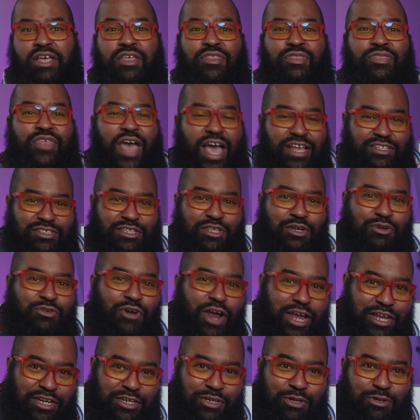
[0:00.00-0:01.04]
That's the
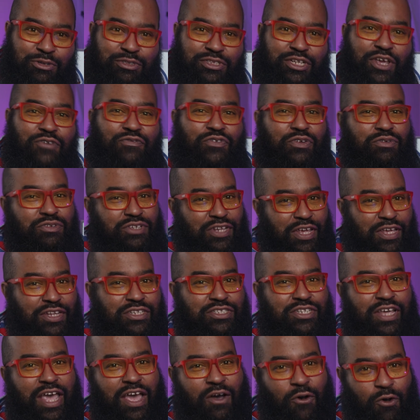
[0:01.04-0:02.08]
great news if you tend
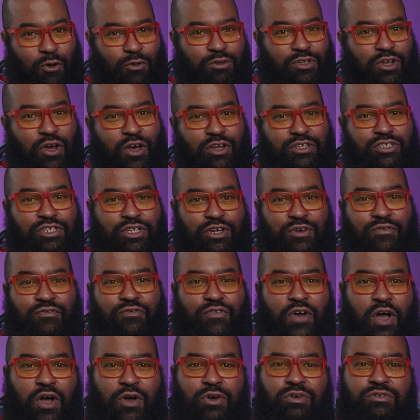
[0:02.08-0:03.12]
to hold on to your
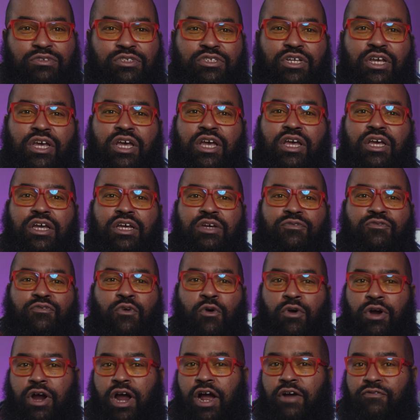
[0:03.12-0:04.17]
phones
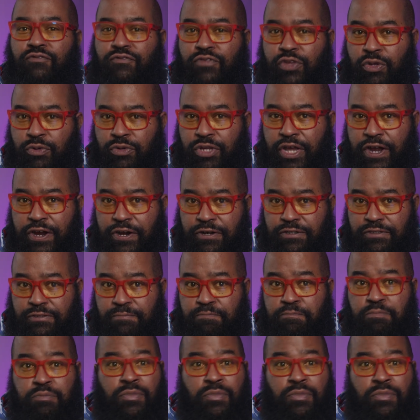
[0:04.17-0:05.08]
for a few years.